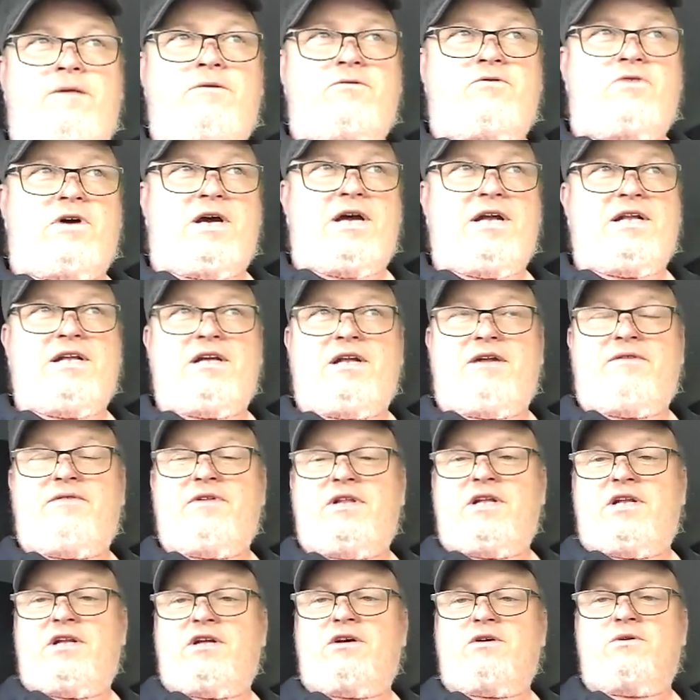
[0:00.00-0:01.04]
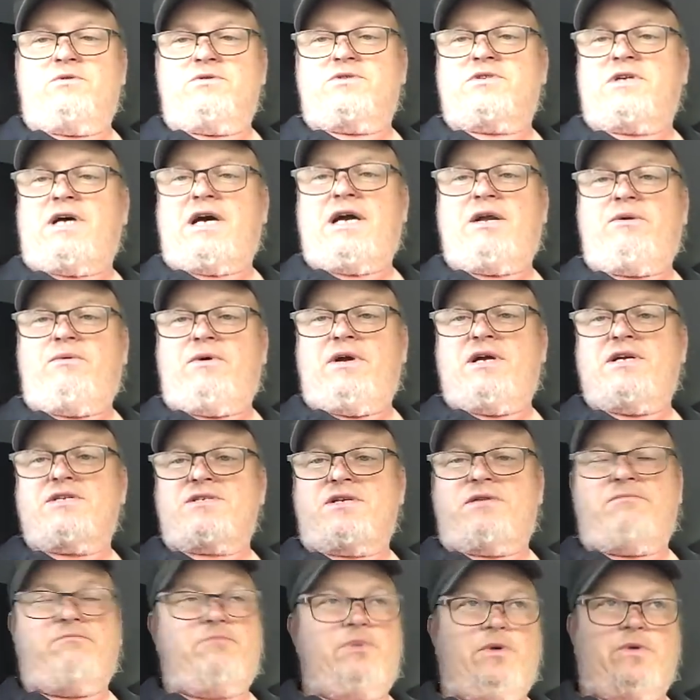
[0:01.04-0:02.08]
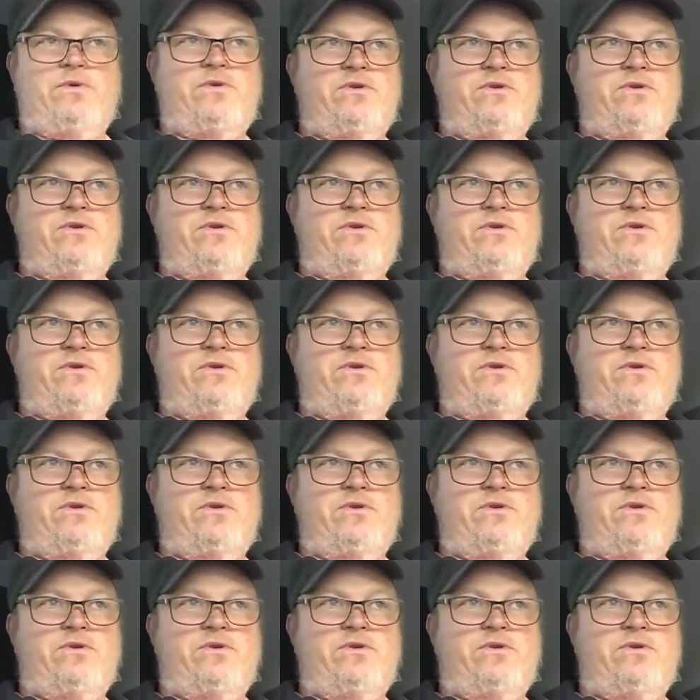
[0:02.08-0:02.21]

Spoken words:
try and get everything to go sideways, and build